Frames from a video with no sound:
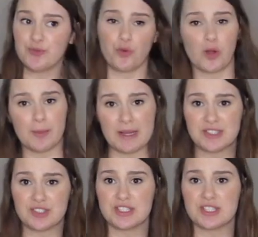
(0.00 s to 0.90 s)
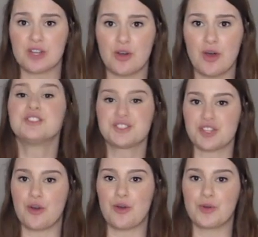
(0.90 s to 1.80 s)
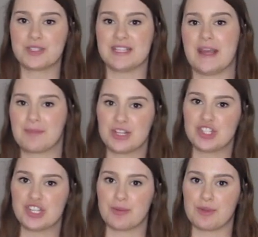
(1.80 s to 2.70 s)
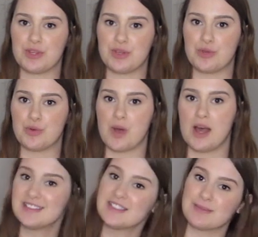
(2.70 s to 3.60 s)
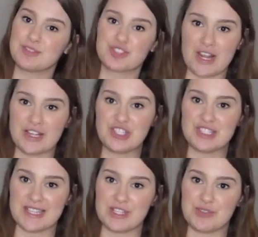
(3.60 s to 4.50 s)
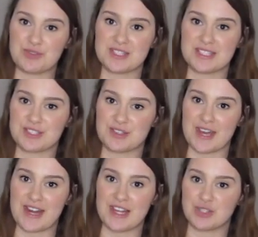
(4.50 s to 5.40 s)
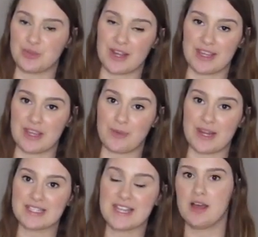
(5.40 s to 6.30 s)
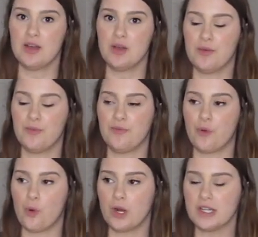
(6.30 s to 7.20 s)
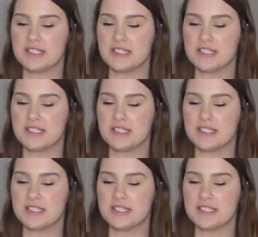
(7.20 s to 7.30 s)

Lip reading: 4 months or so. So today I'm going to share with you some strategies I used so that I did not gain weight. 4